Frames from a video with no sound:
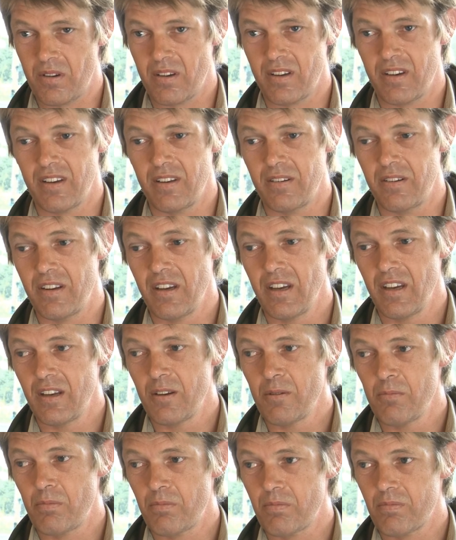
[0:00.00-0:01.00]
and
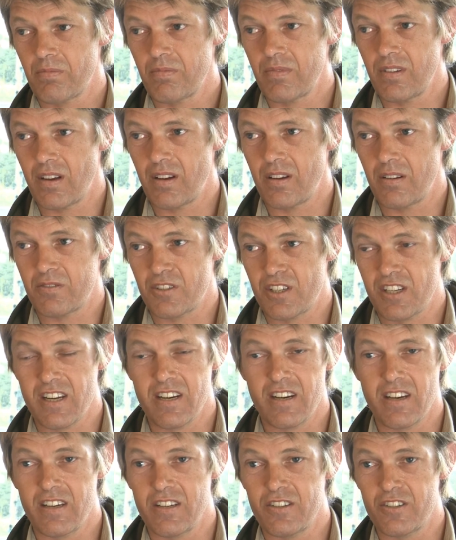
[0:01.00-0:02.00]

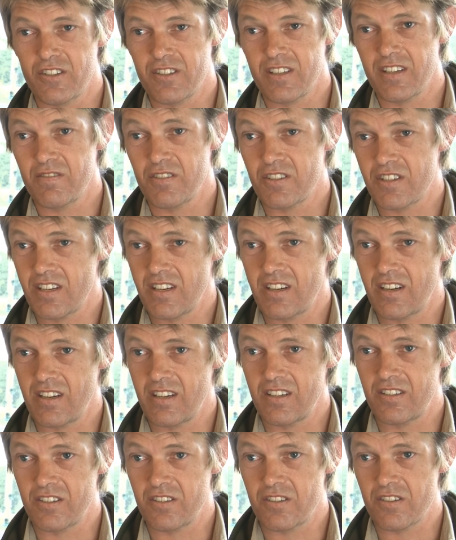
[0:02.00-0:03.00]
teenagers, even
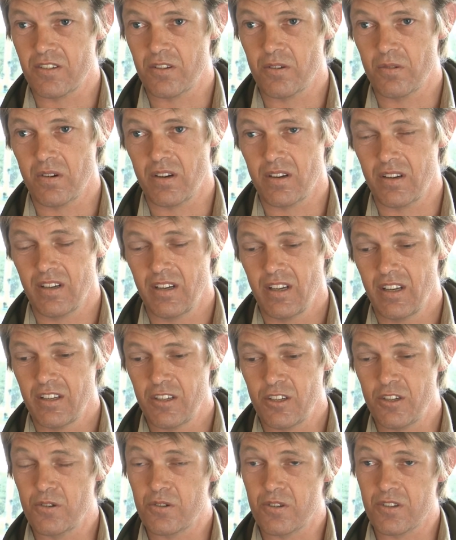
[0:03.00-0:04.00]
teenagers who are
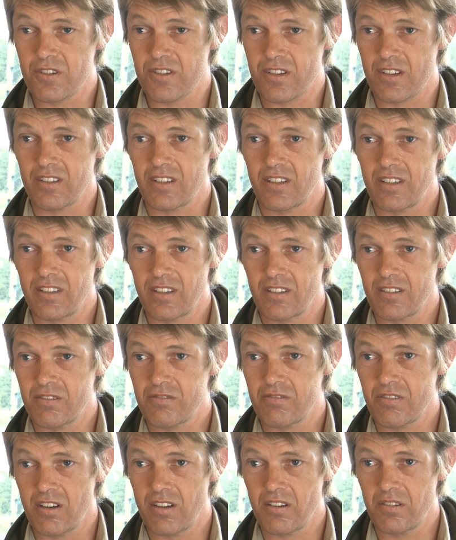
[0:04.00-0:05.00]
used to cycling
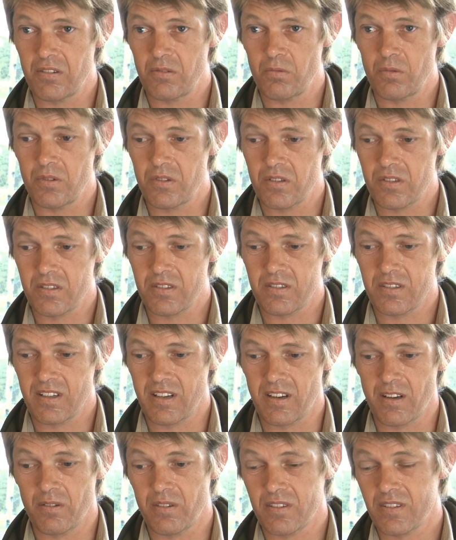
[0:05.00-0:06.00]
off-road, was,
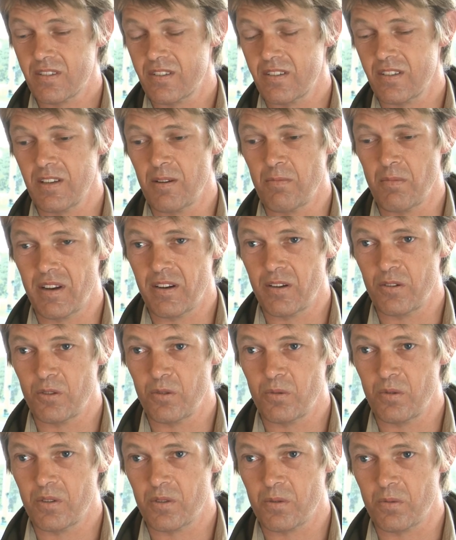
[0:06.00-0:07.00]
it made it all
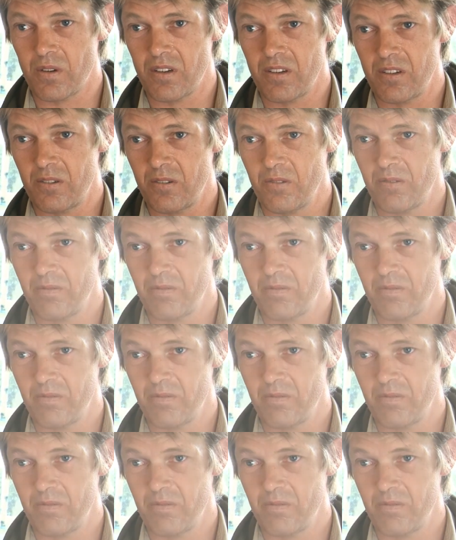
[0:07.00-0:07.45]
worthwhile.